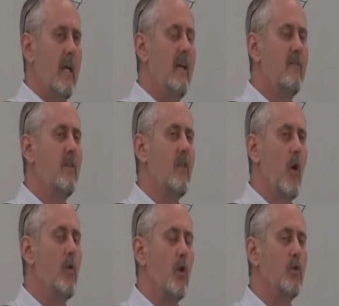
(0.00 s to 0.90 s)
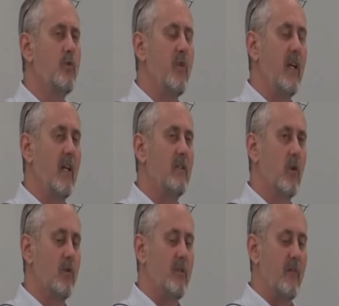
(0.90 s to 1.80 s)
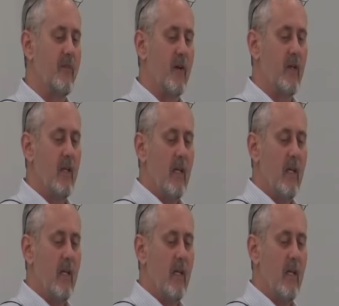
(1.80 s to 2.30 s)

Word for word: Even though those feelings are different,